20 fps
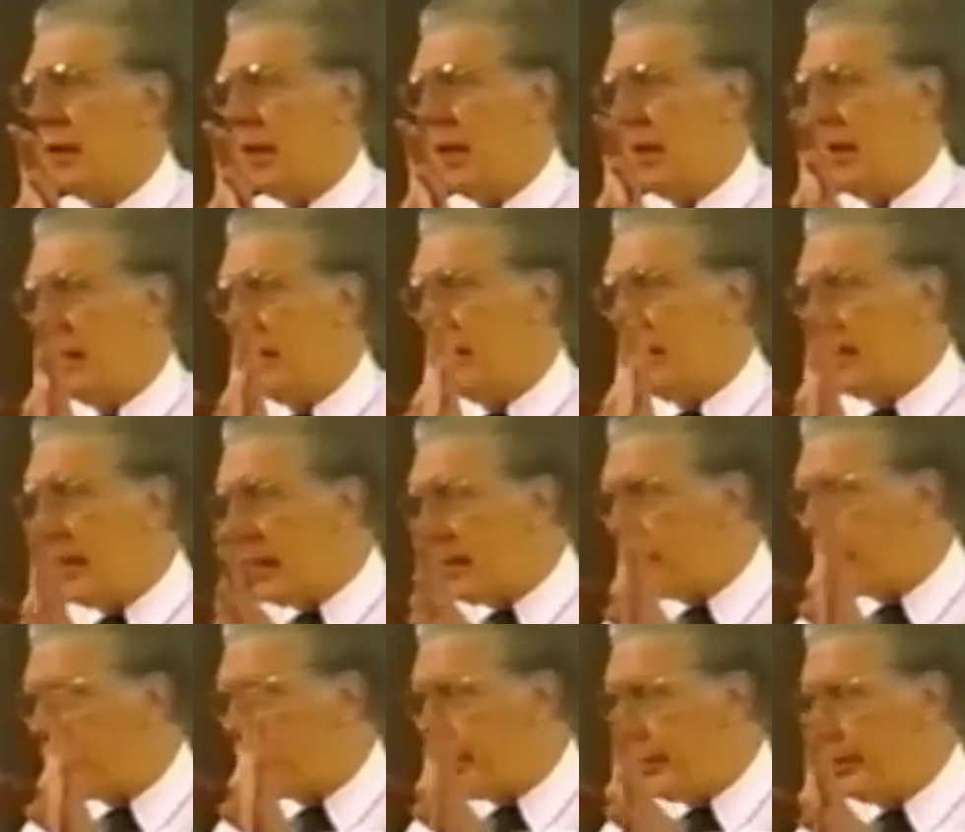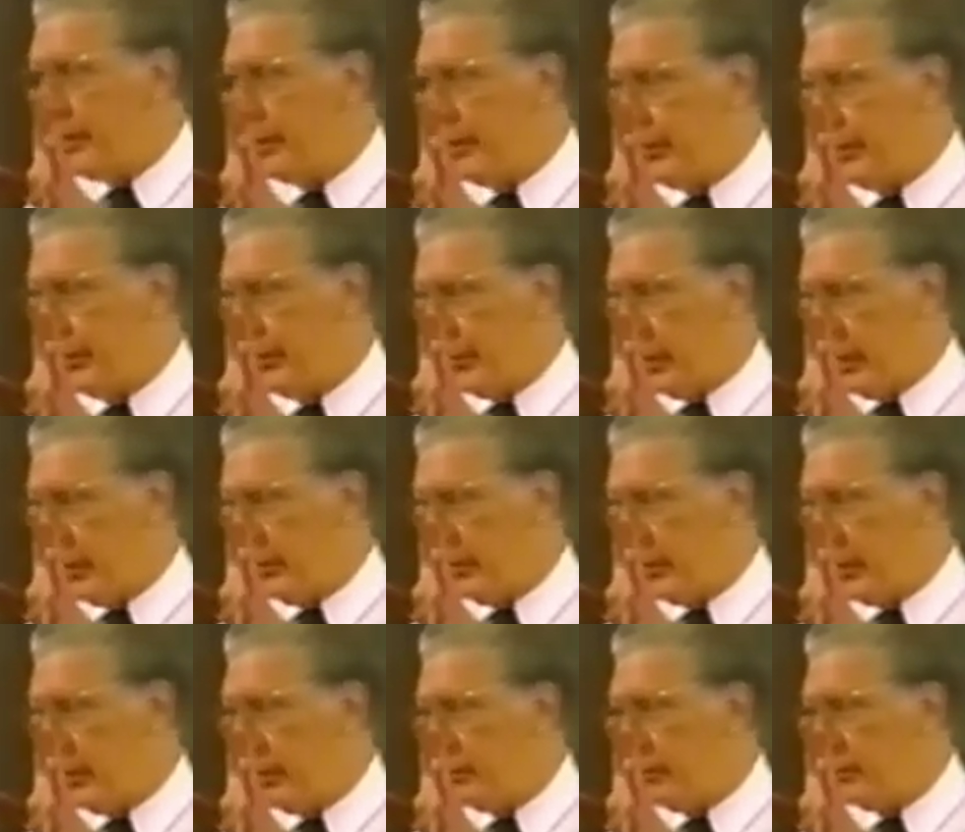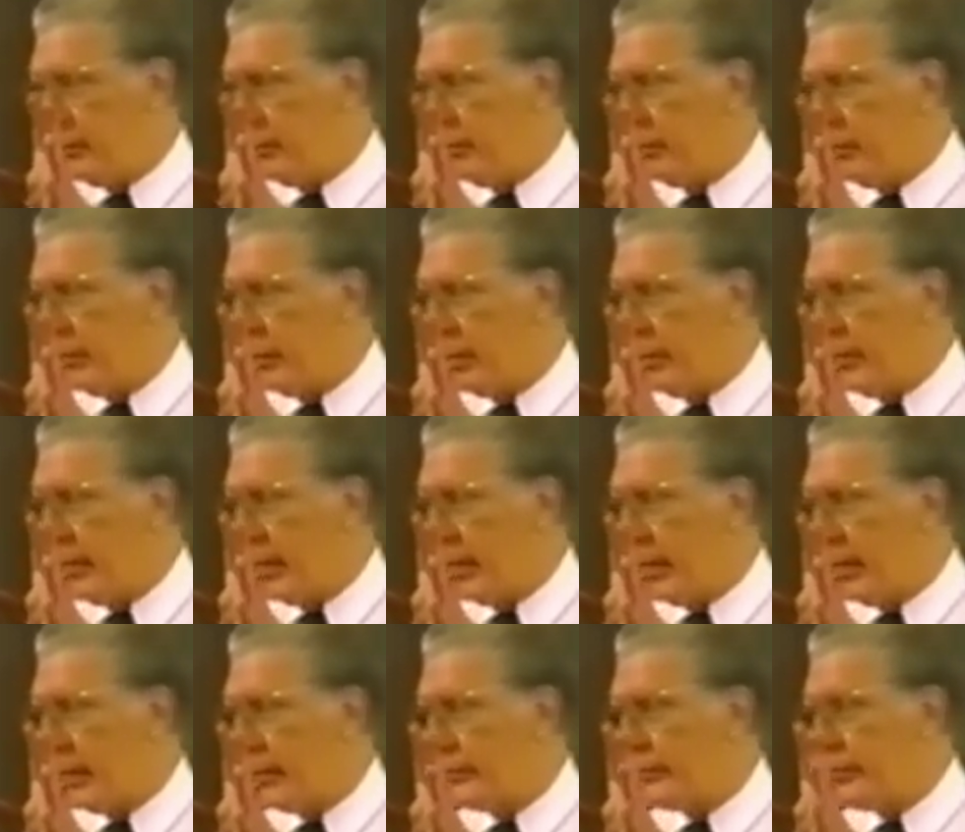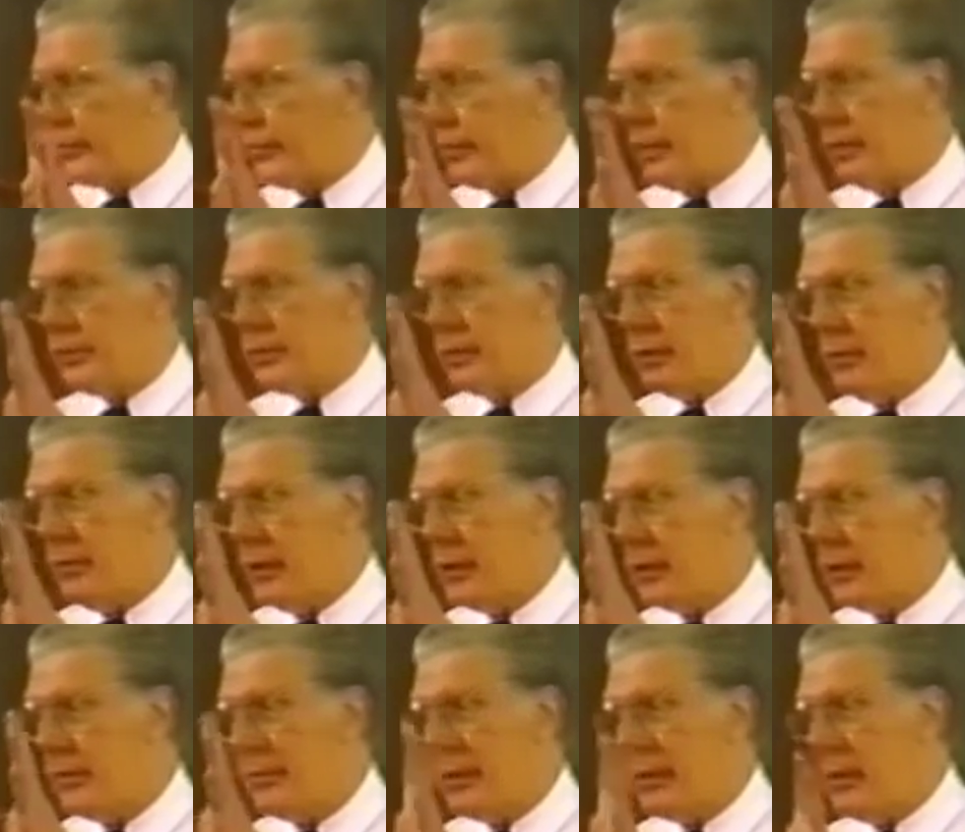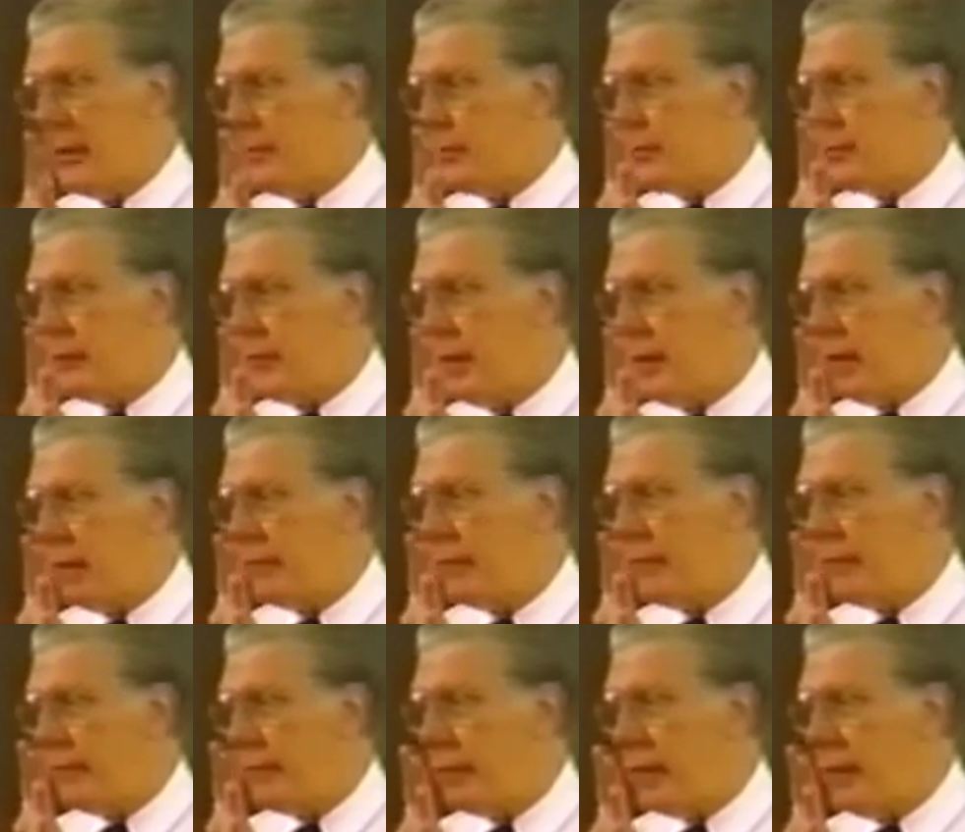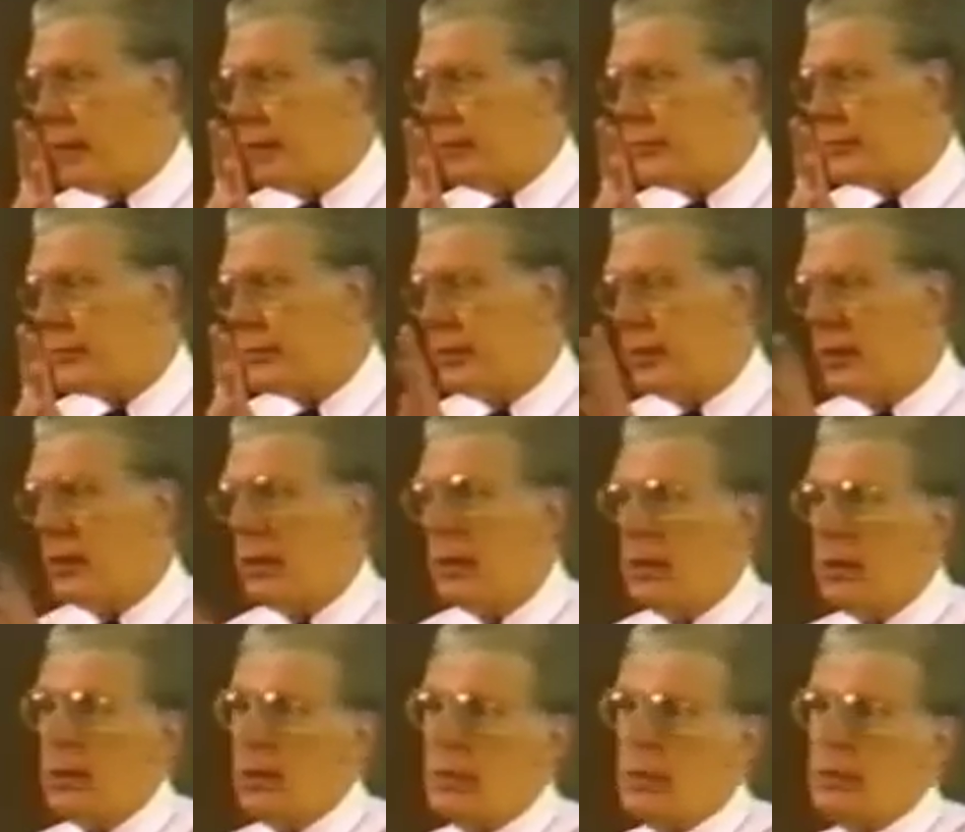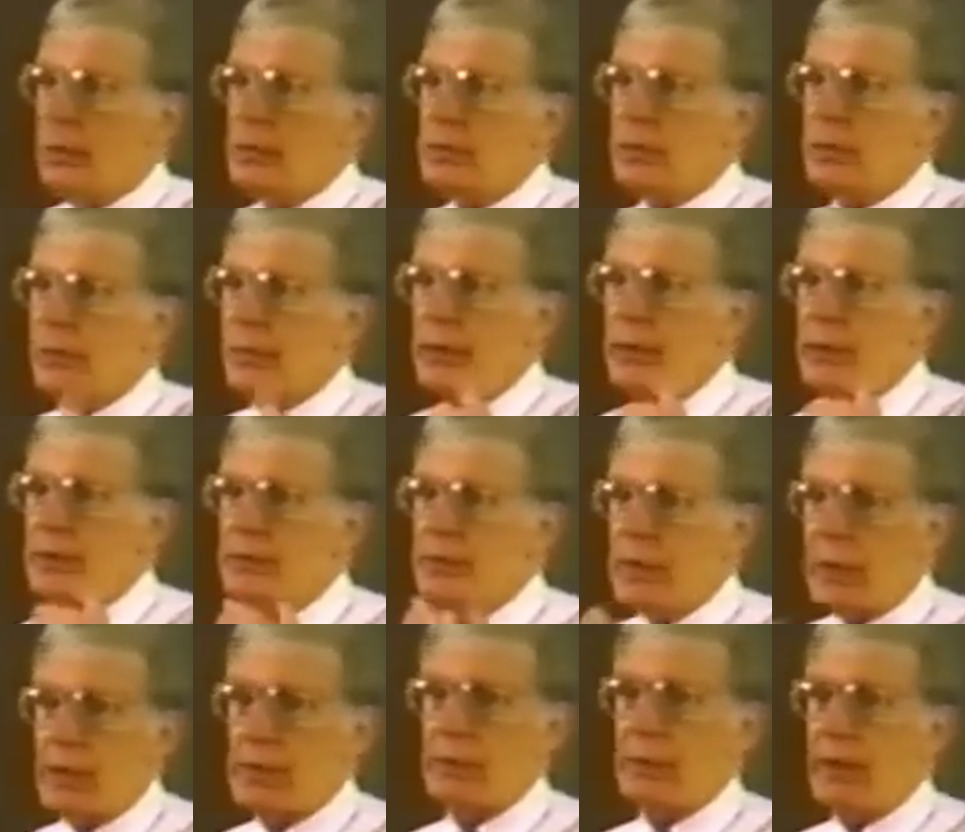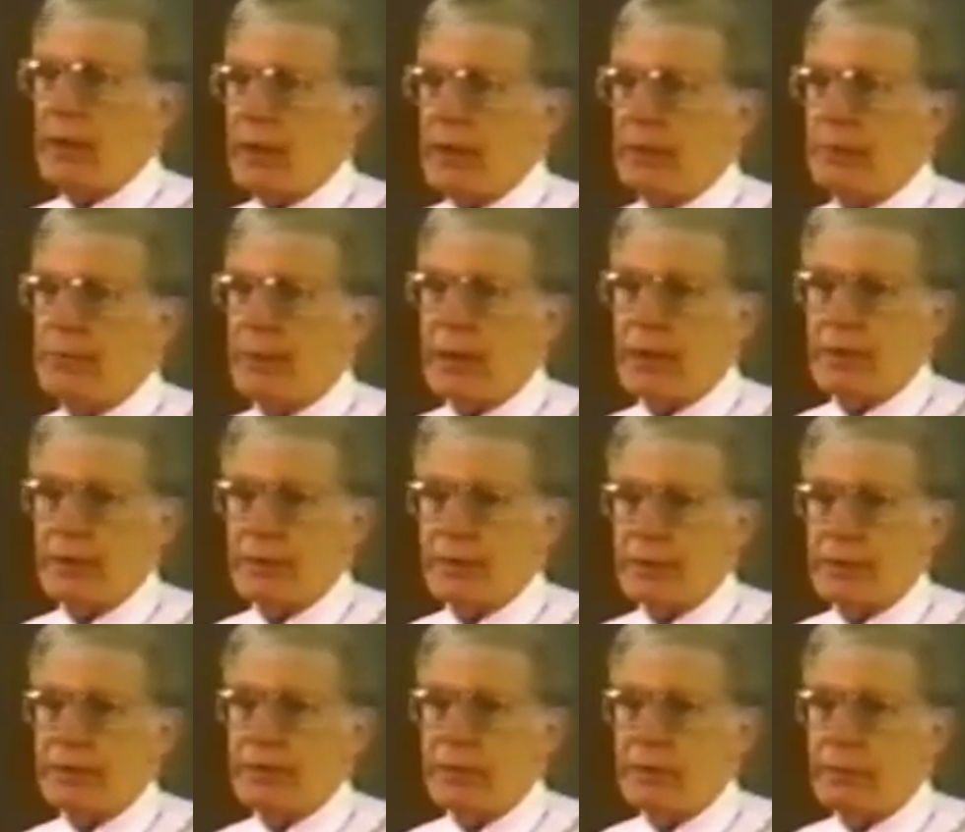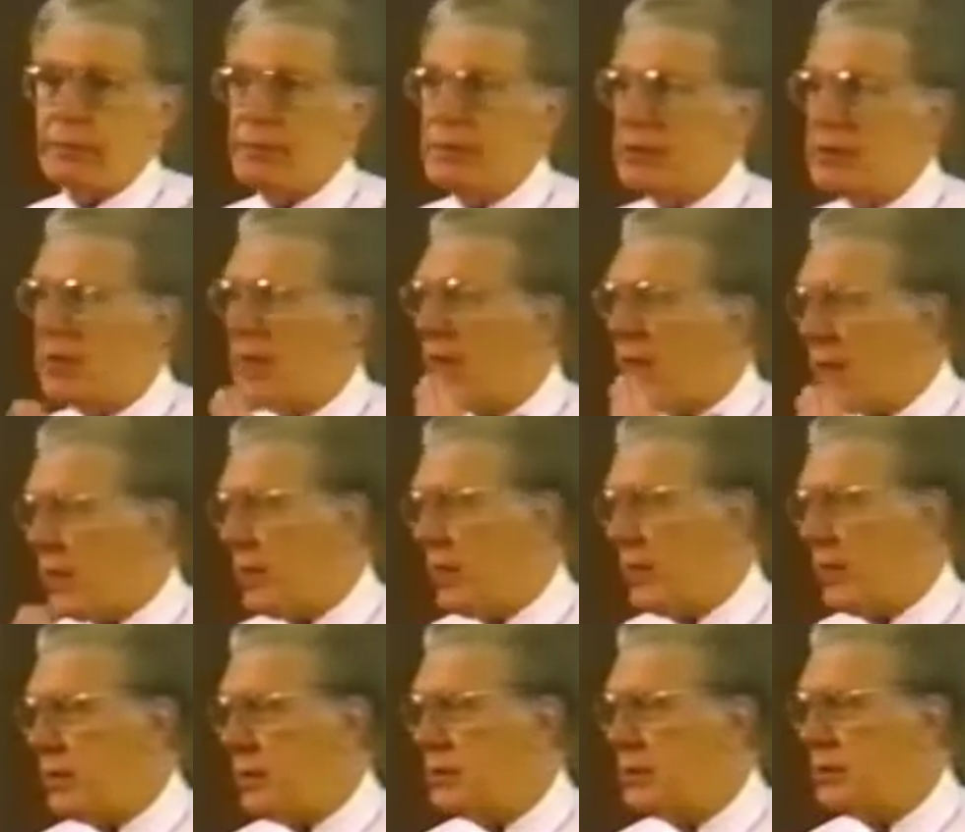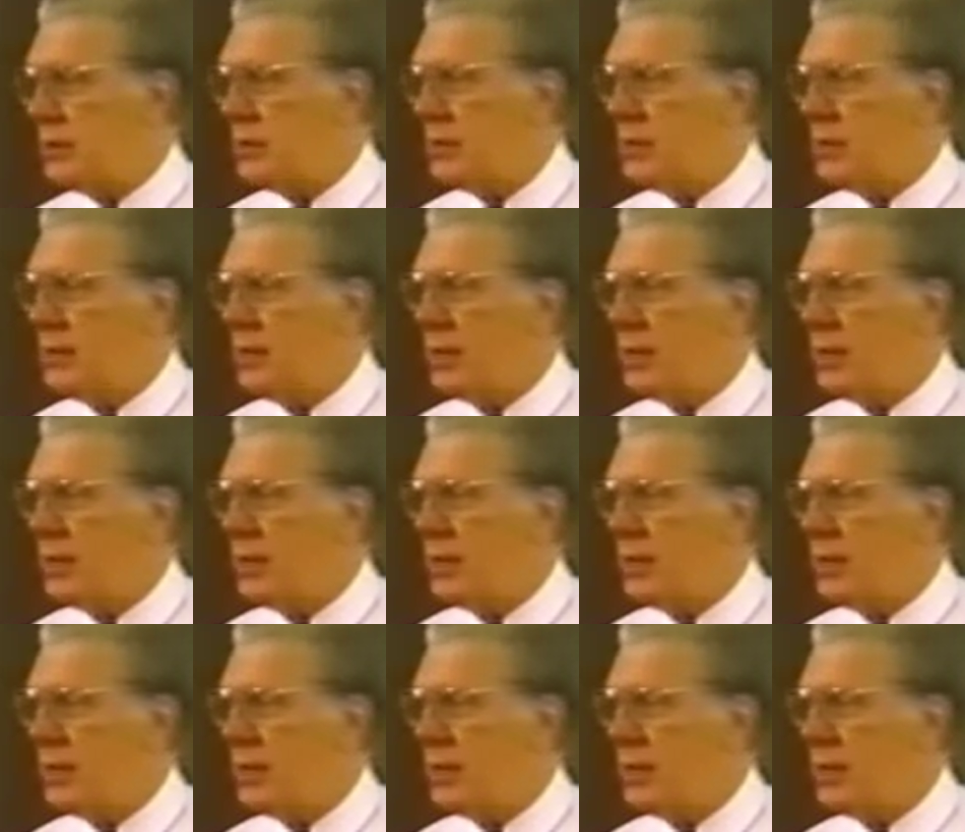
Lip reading: And that's really going to be a problem going out. So these are among the problems we have to face, which are being generated by the systems age,